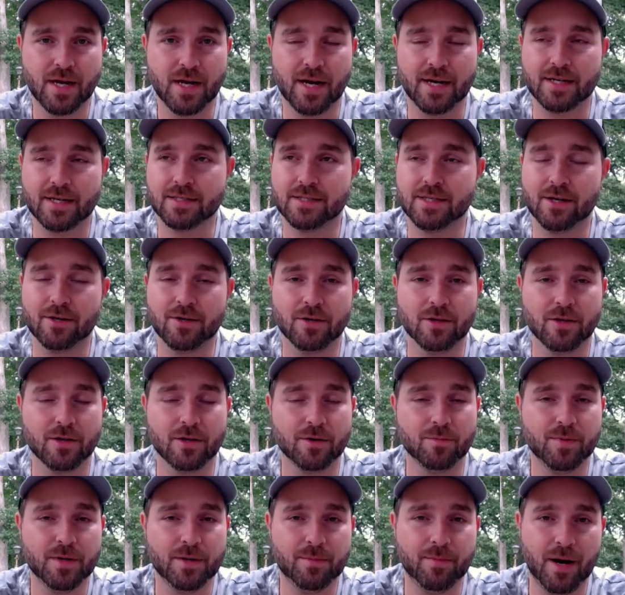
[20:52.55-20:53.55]
I can tell you a
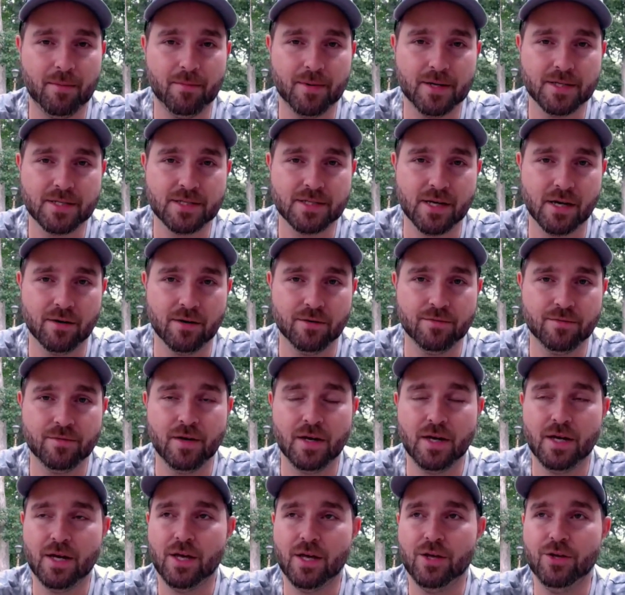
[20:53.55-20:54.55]
little bit about myself.
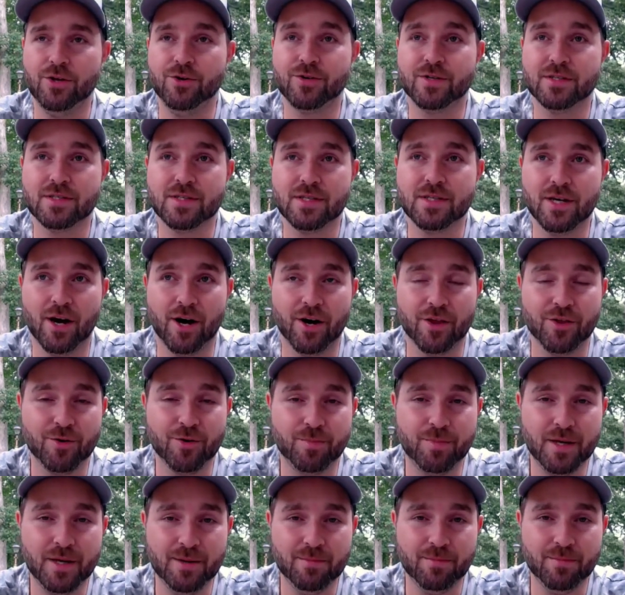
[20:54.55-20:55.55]
You can see other
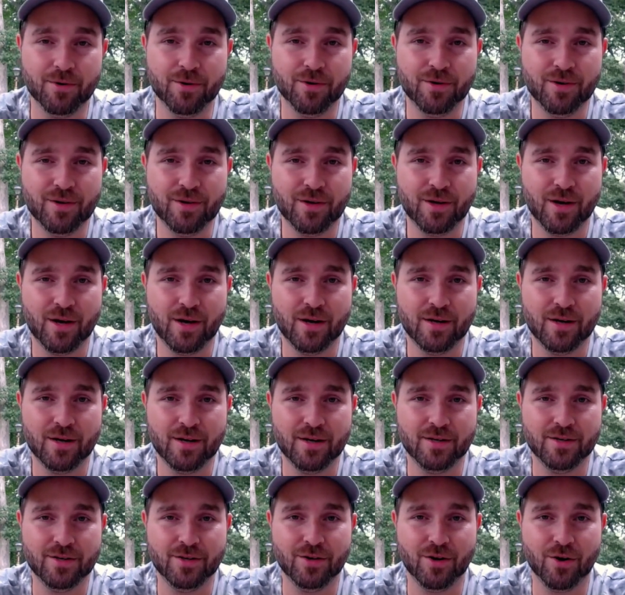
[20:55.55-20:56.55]
people,
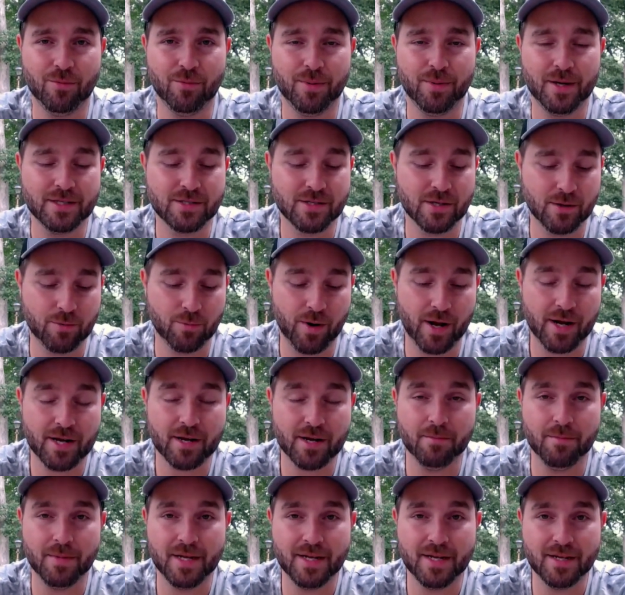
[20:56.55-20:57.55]
basically
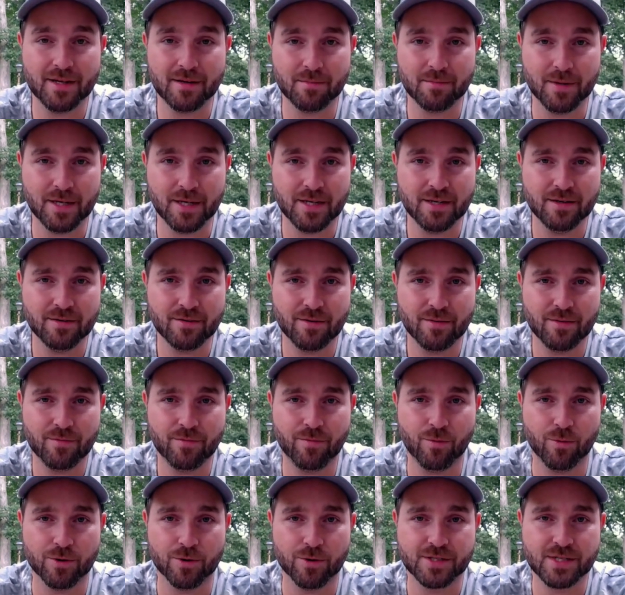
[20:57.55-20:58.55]
recommending me
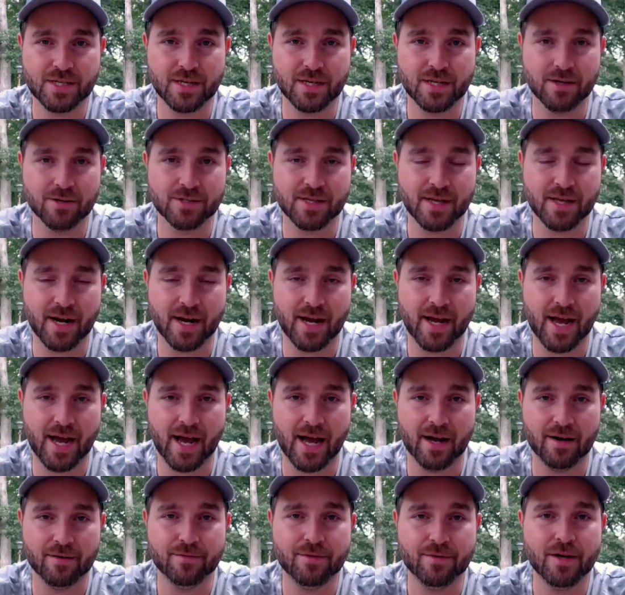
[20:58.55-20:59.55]
for skills that I
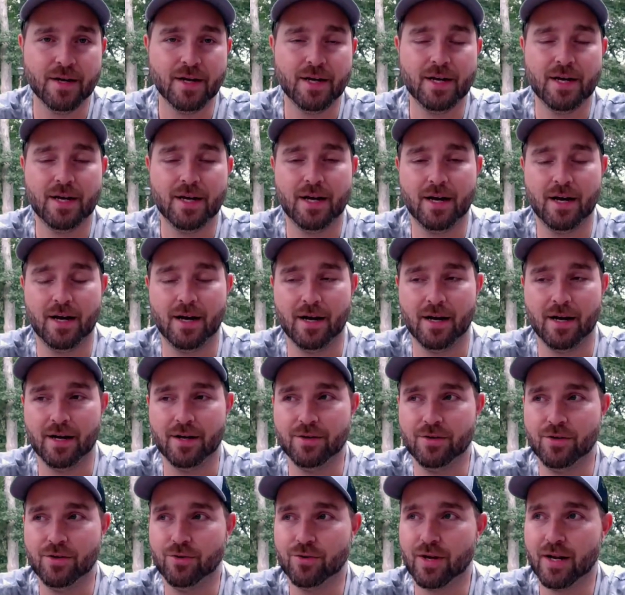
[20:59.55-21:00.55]
have.
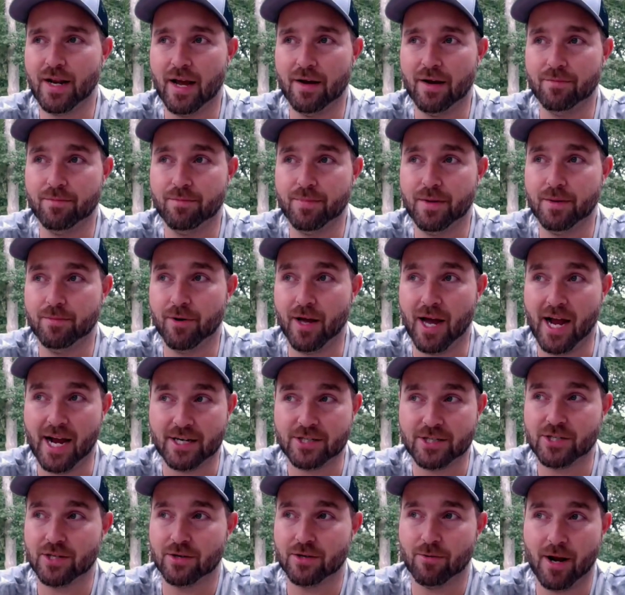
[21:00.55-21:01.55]
You can have people
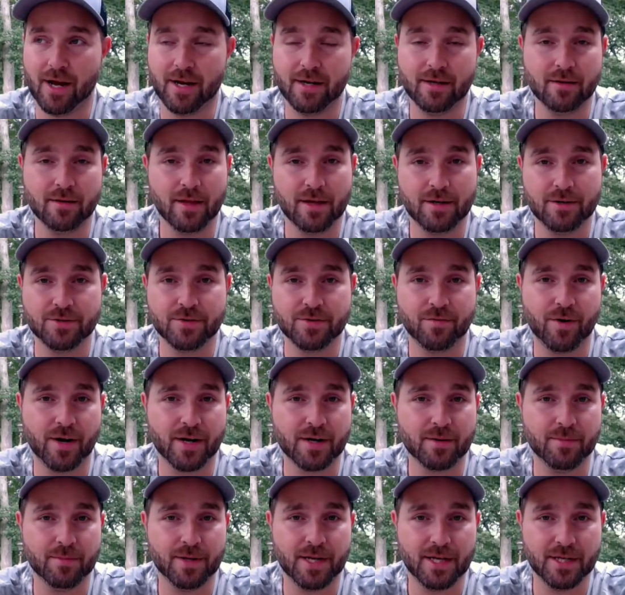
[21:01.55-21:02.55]
actually writing letters of
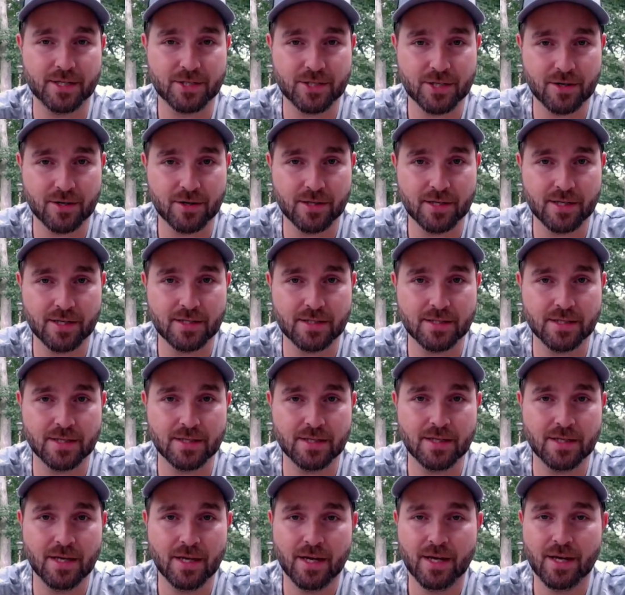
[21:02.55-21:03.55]
recommendation on
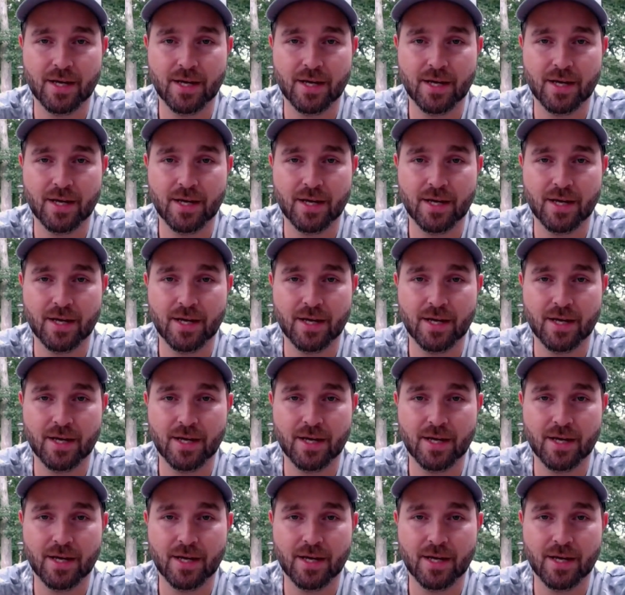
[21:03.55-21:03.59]
LinkedIn.